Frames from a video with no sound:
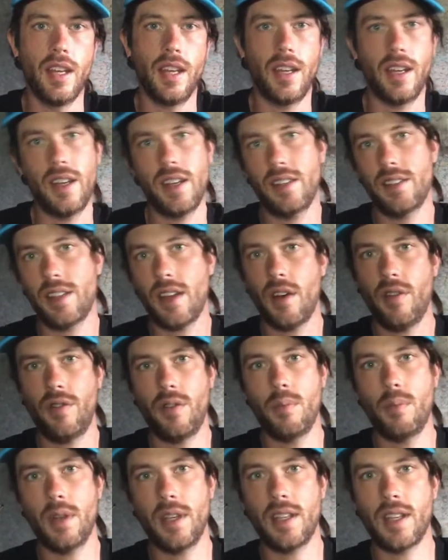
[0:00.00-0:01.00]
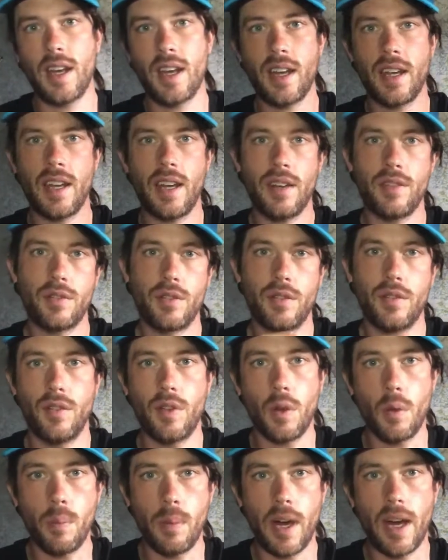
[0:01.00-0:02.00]
set off at midnight after a
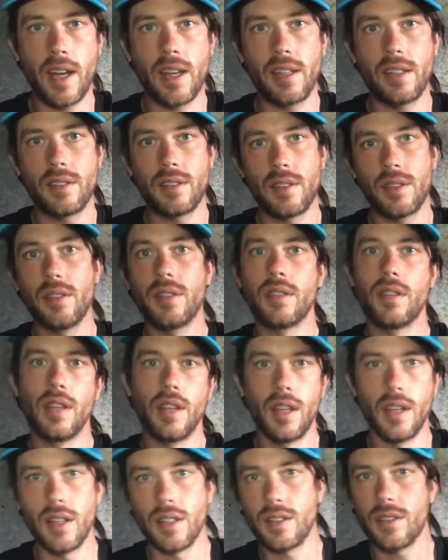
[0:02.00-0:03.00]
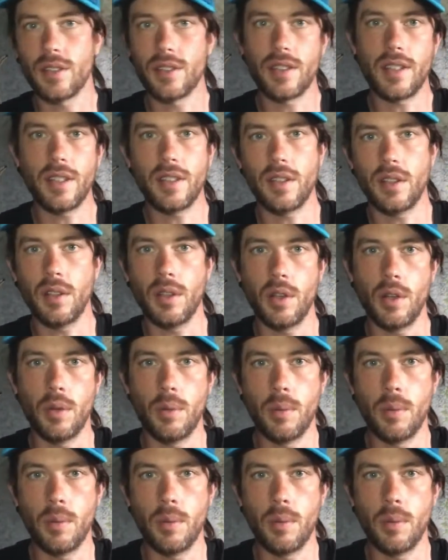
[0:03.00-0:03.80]
few pints and just did the loop.